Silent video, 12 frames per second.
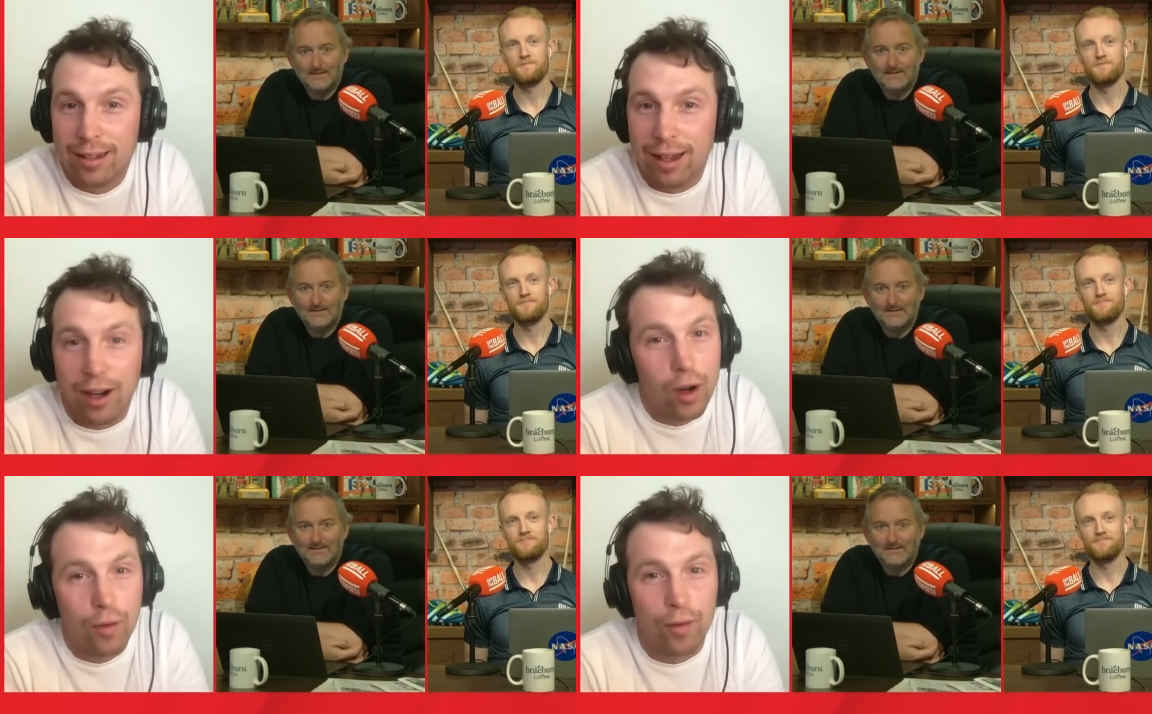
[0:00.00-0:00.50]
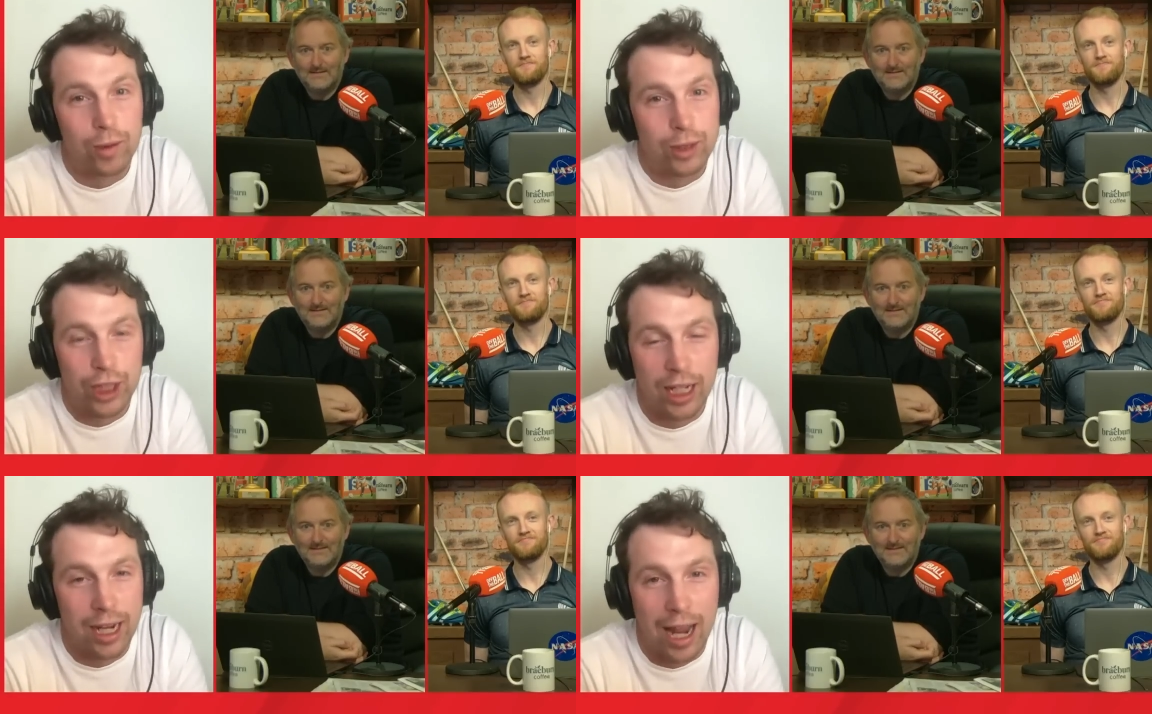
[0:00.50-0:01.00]
Speaker 1: I don't know if Owen
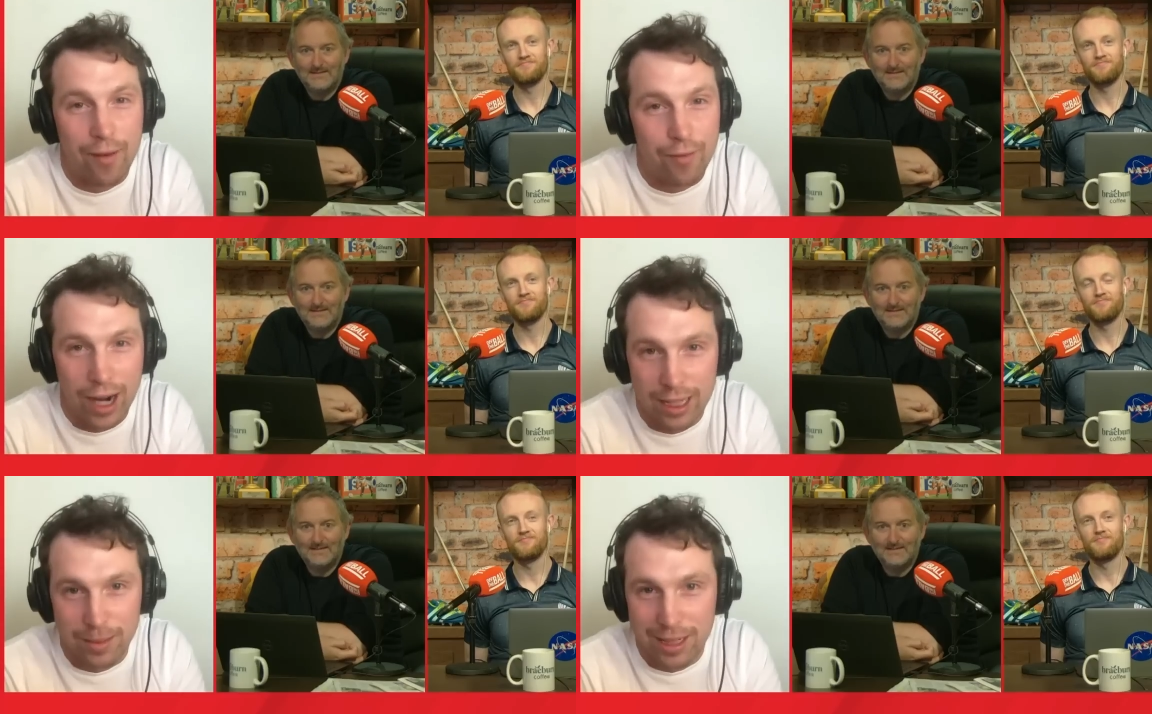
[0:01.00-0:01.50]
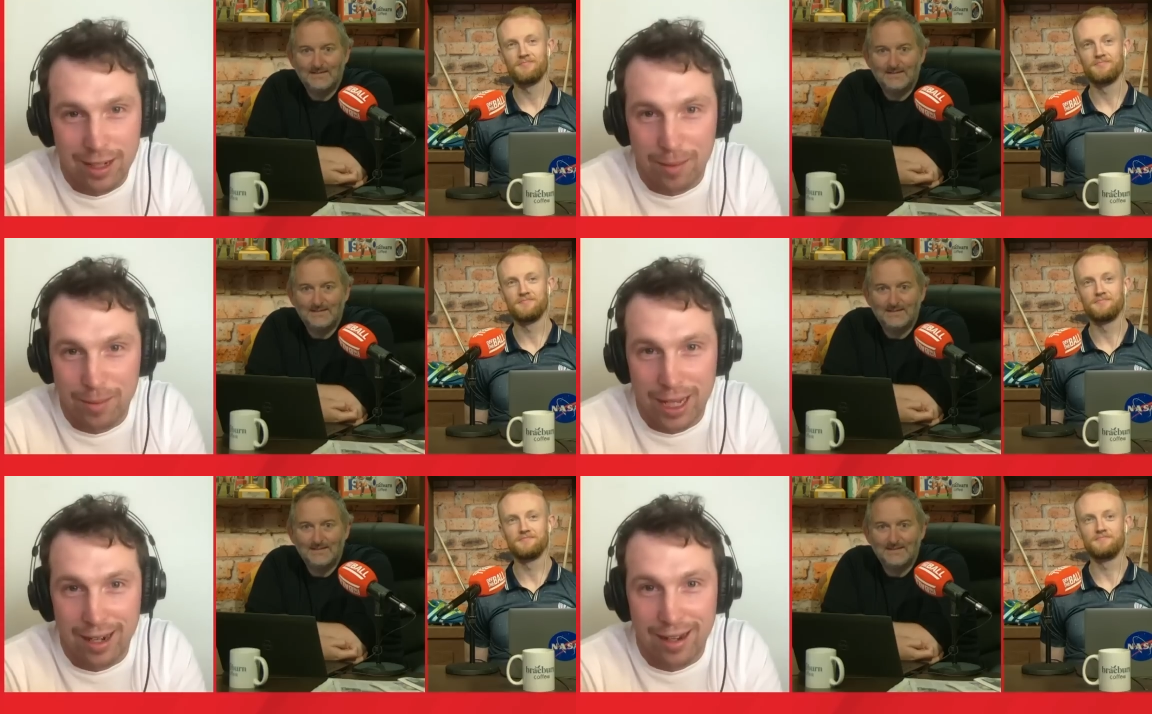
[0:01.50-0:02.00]
Sheehan ever had them in the
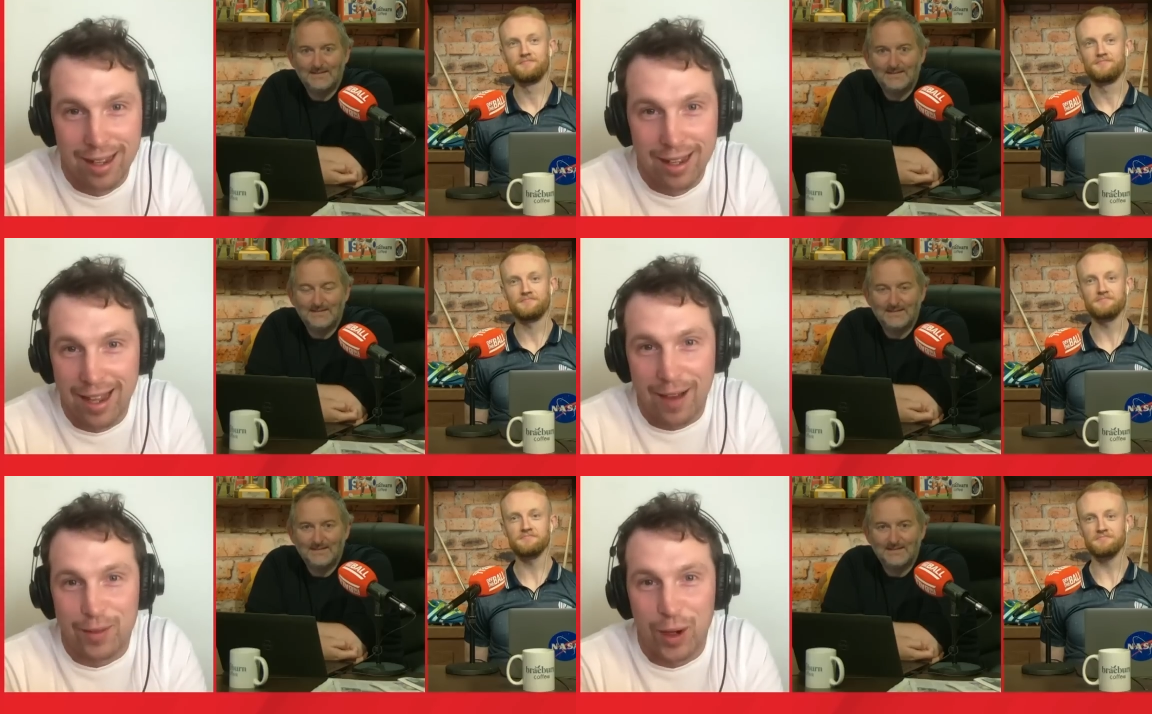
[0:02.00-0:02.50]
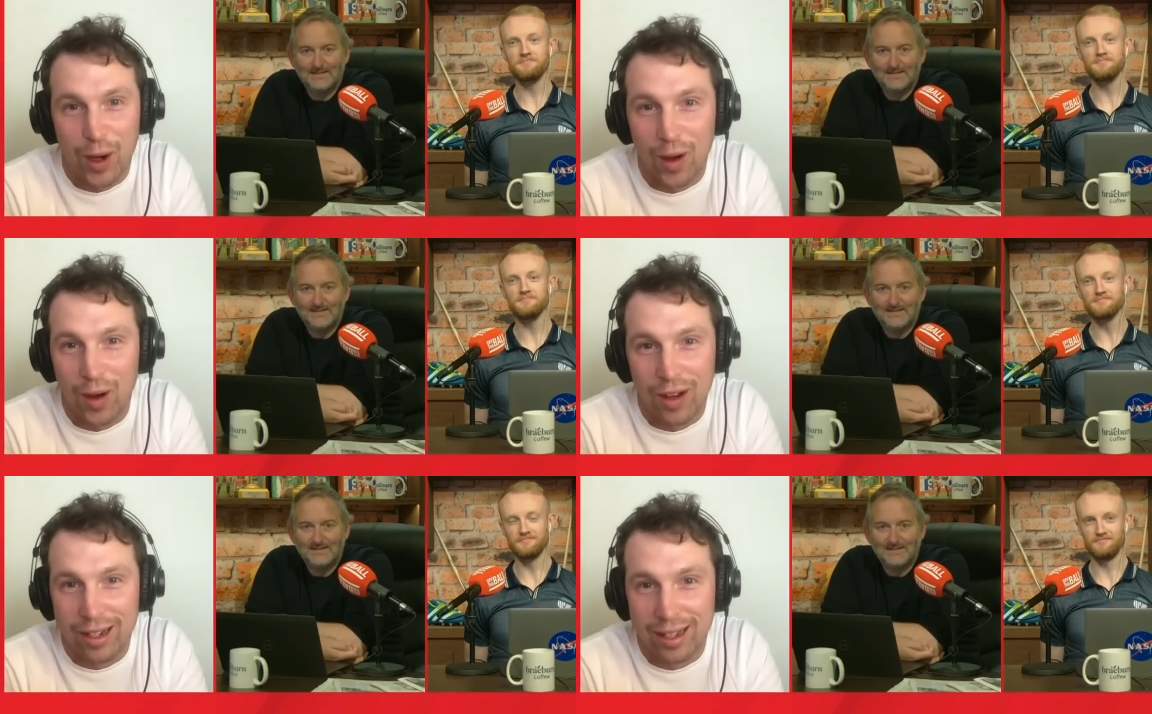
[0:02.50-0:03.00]
top ten after
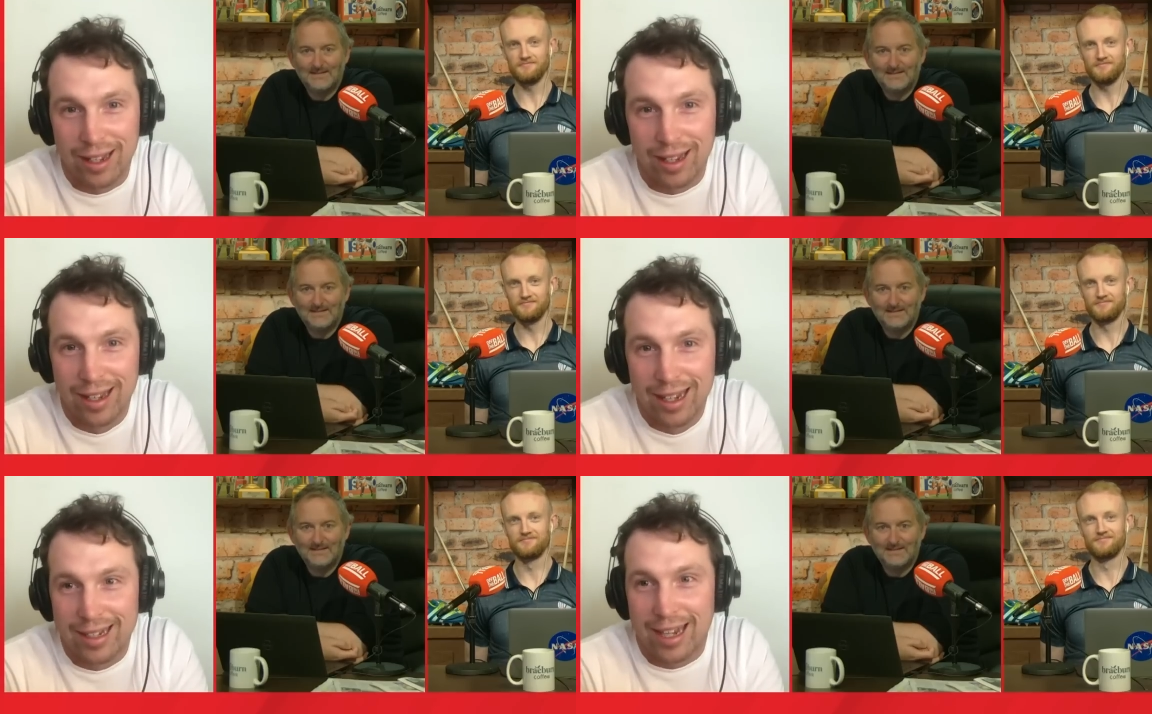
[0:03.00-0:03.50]
all the,